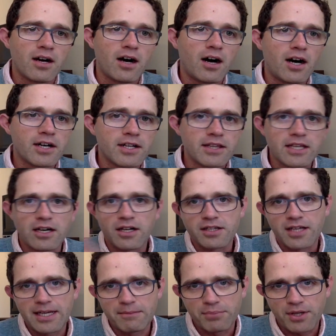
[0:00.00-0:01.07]
On the
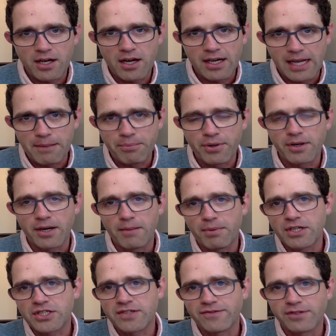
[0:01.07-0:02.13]
online blog, I put a
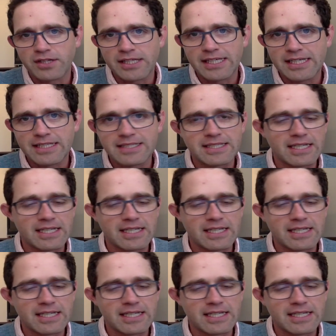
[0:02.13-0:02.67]
bunch of links,